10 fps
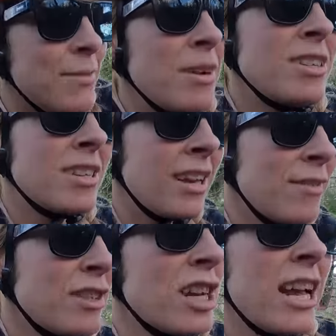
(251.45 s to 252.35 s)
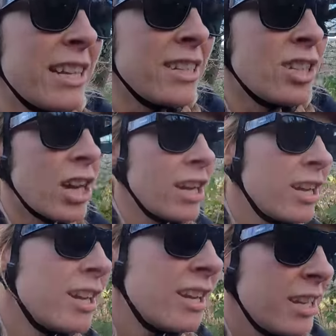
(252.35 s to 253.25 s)
Much as I love a challenge,
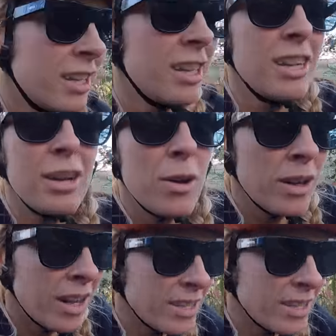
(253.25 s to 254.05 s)
quite